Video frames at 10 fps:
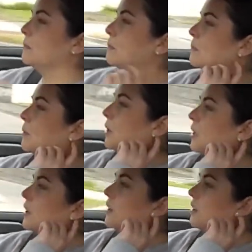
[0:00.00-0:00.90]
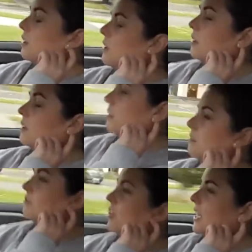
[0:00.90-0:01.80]
But
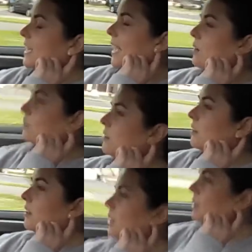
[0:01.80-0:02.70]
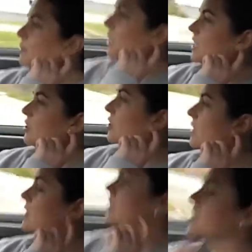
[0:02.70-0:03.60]
right now I'm kind of
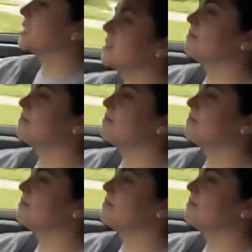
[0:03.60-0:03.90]
just...